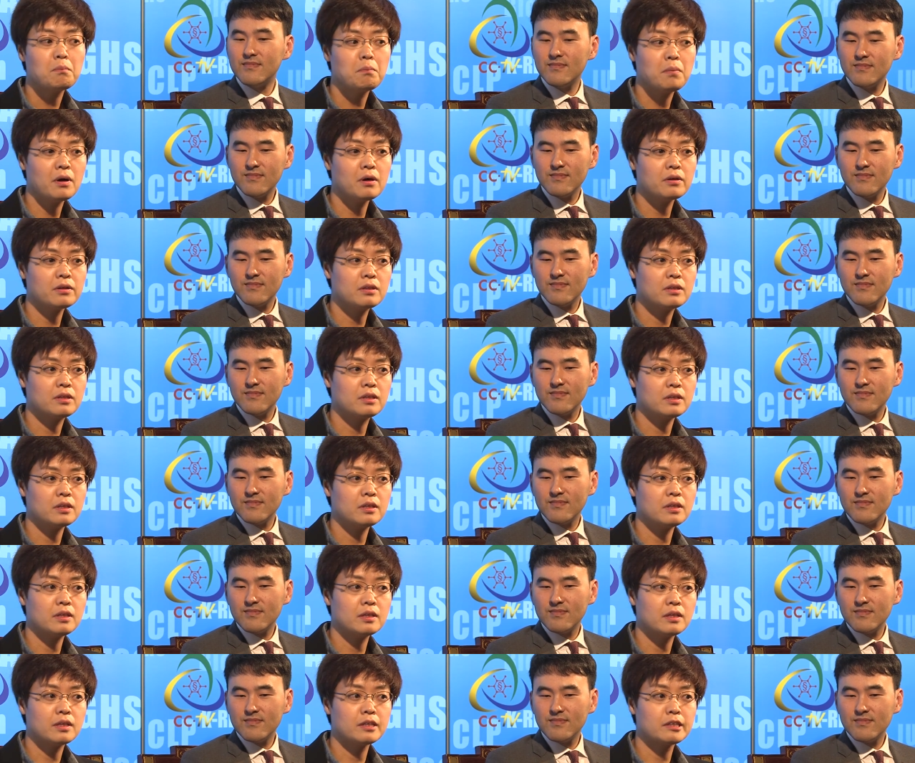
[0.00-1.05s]
Speaker 1: but
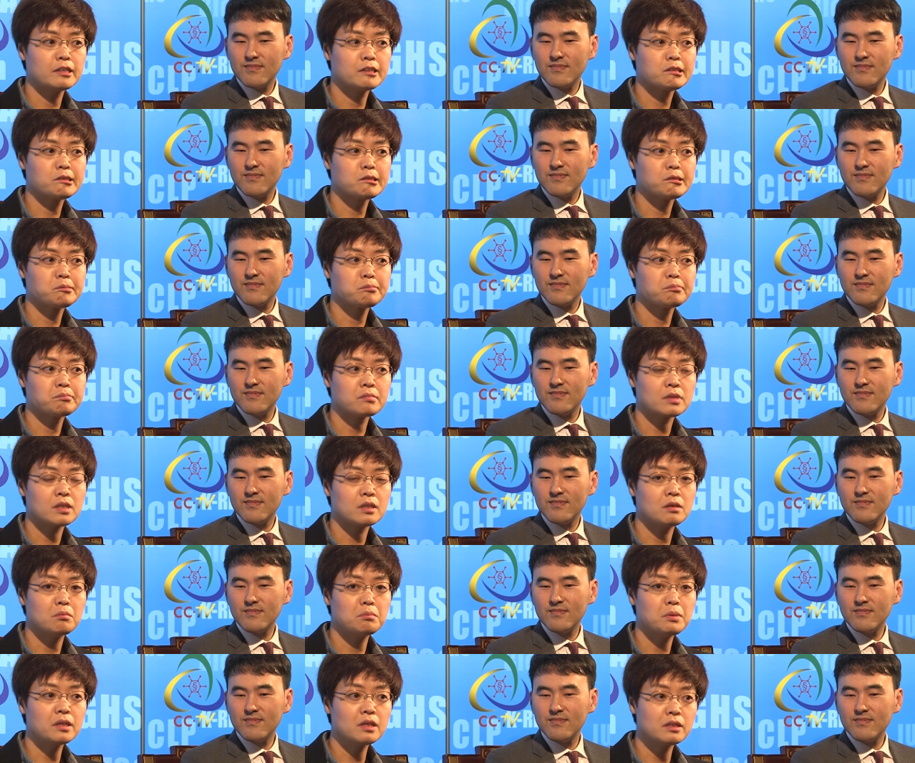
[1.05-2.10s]
the um,
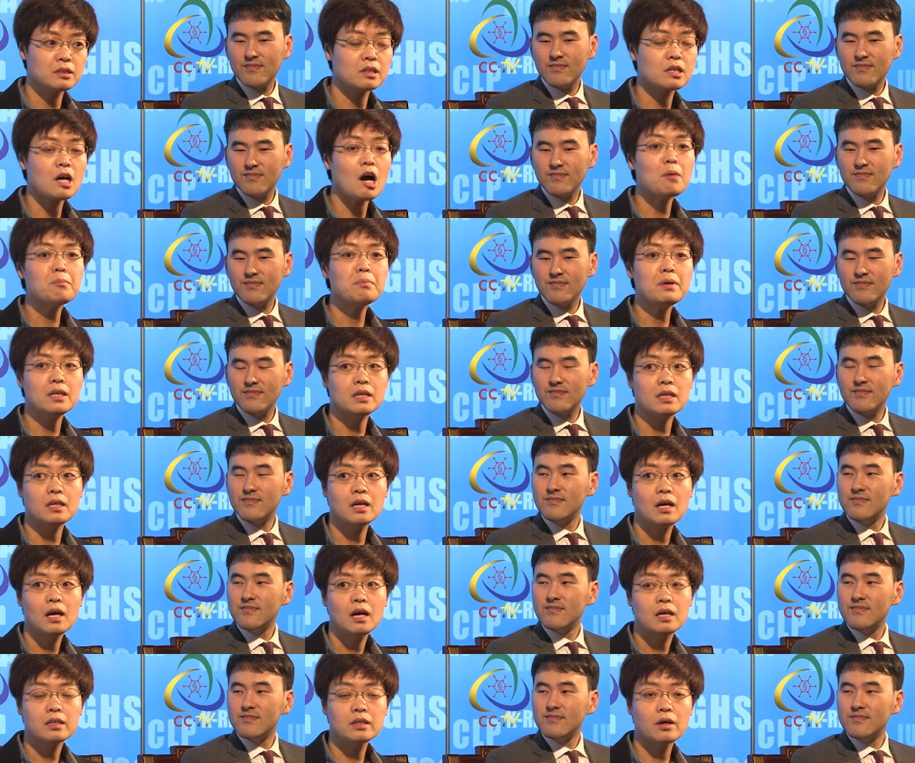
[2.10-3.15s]
but uh, the
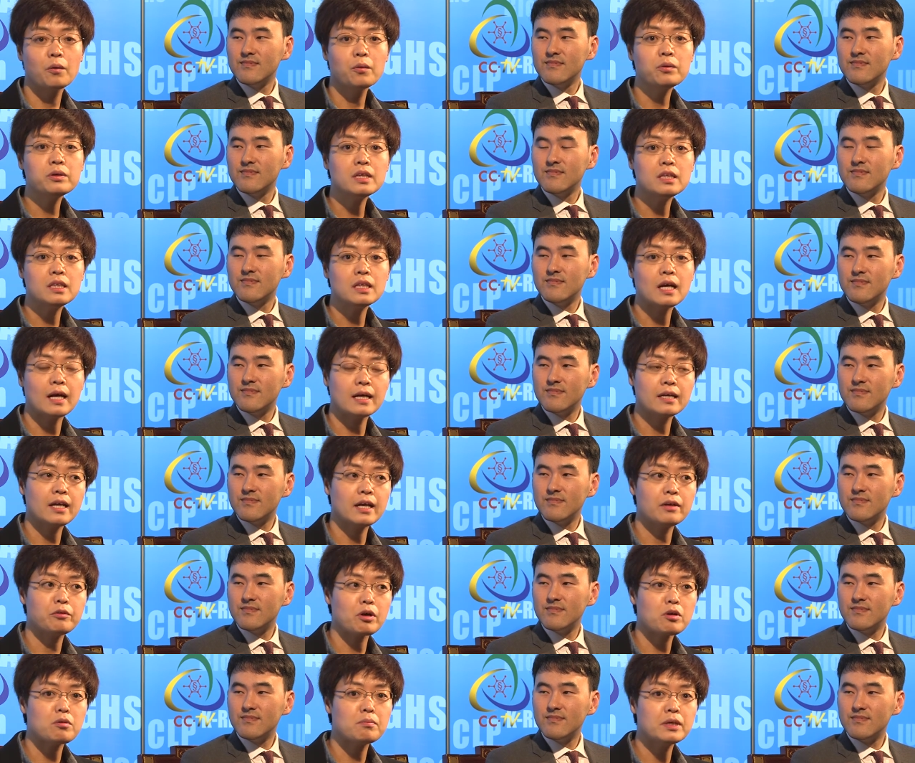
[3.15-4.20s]
company, the only thing I
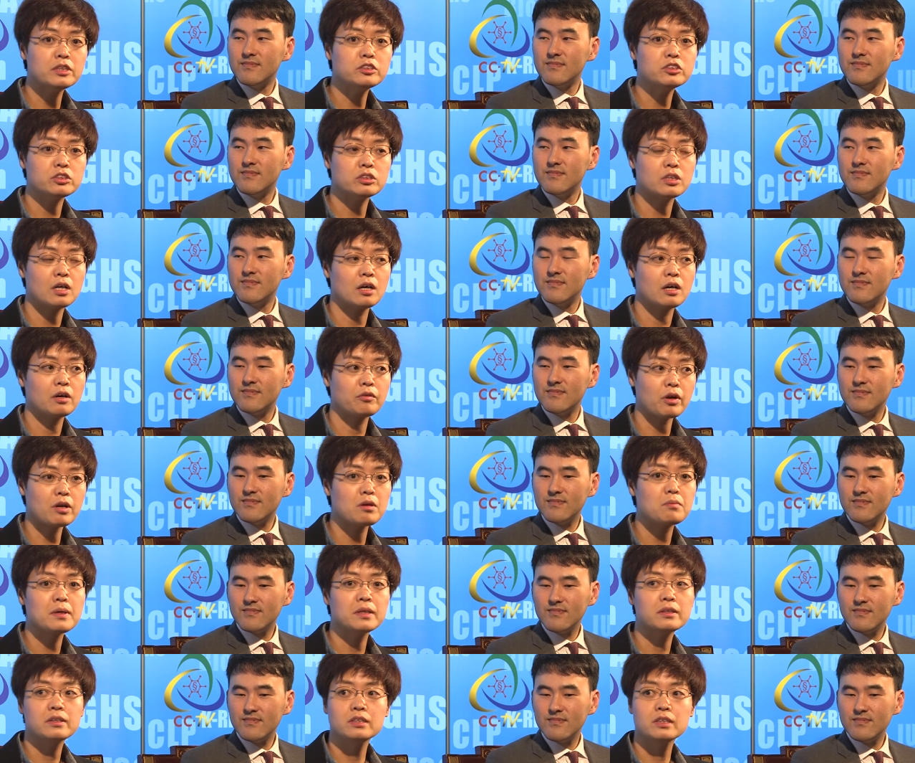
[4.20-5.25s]
can recommend uh,
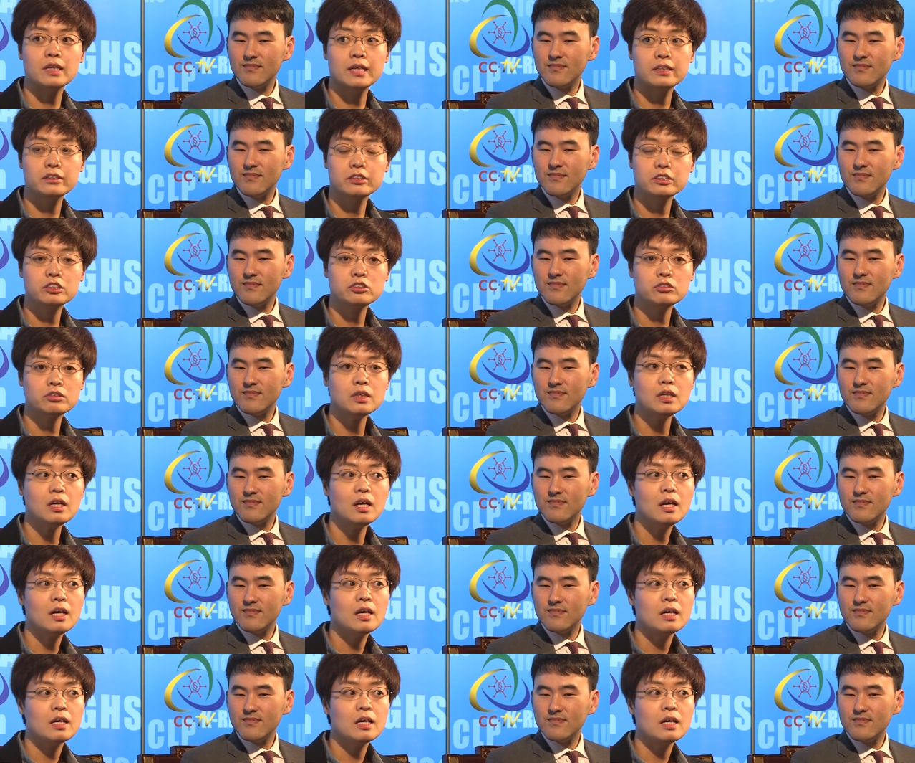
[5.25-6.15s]
recommend the industry,